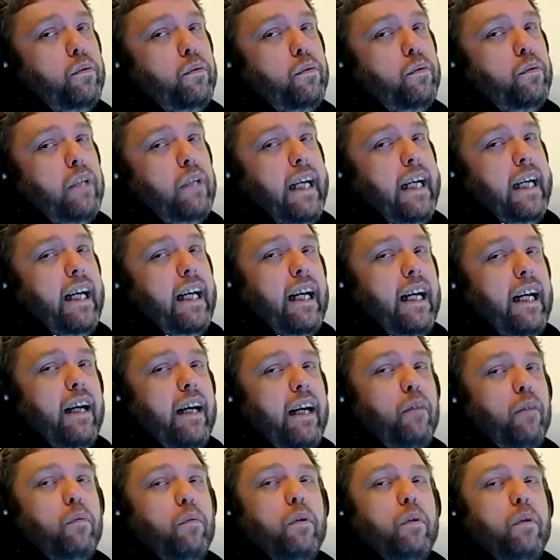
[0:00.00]

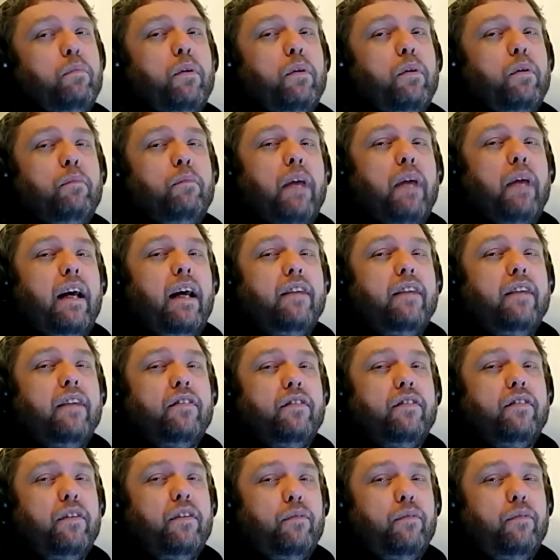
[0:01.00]
I, I wouldn't put it past
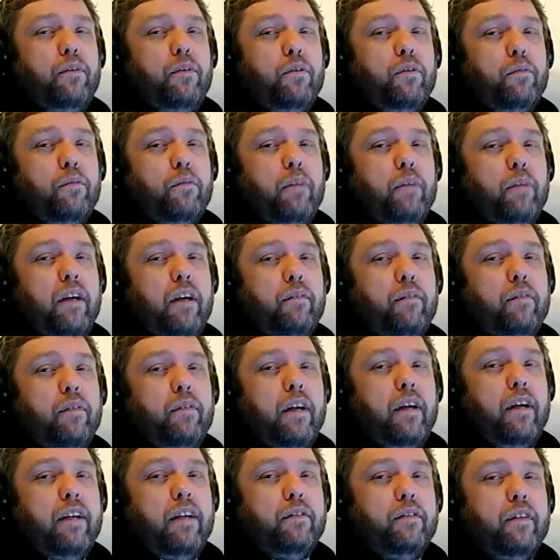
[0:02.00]
a 70 year old man for
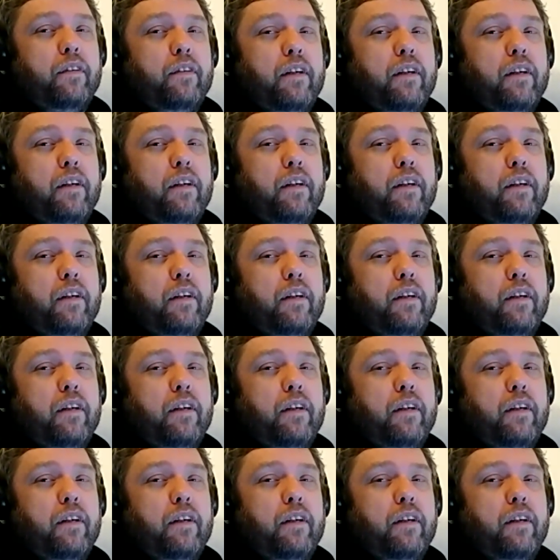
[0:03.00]
ass for